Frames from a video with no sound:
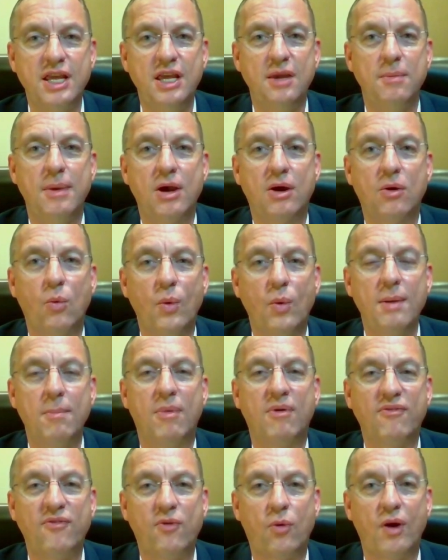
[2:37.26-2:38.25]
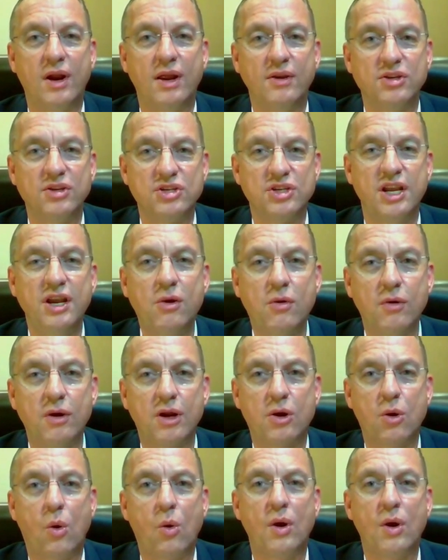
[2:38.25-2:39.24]
email, went before a
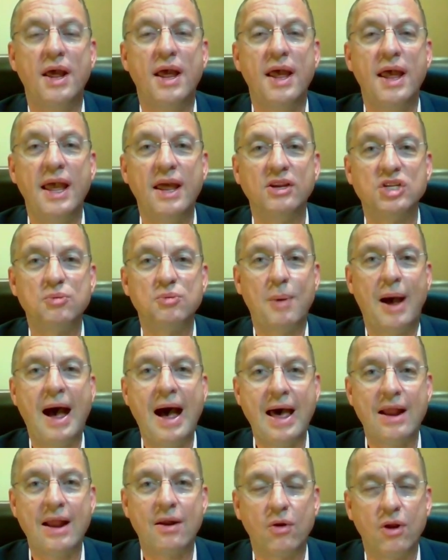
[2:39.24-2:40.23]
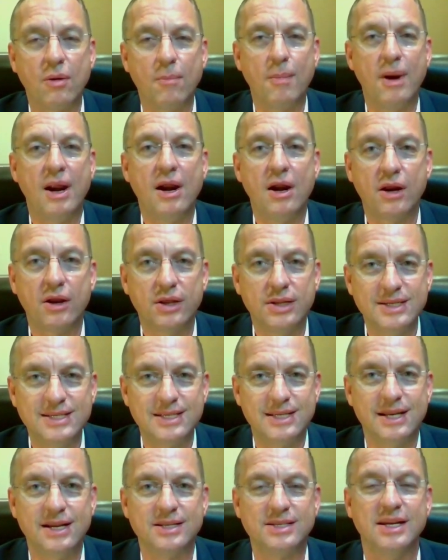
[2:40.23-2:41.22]
secret court, and spied on an American
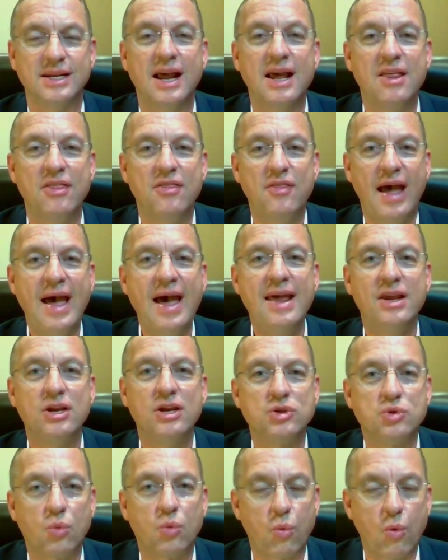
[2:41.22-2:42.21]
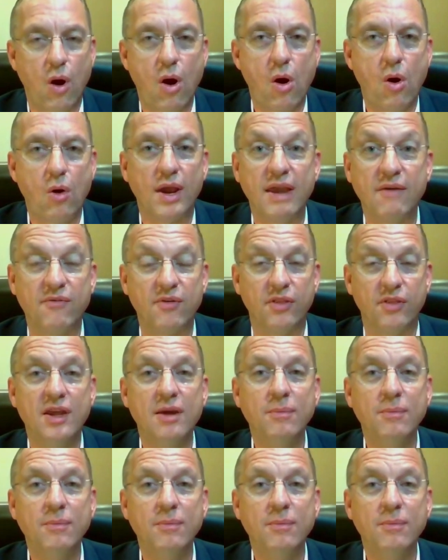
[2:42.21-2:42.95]
citizen. That is wrong, and for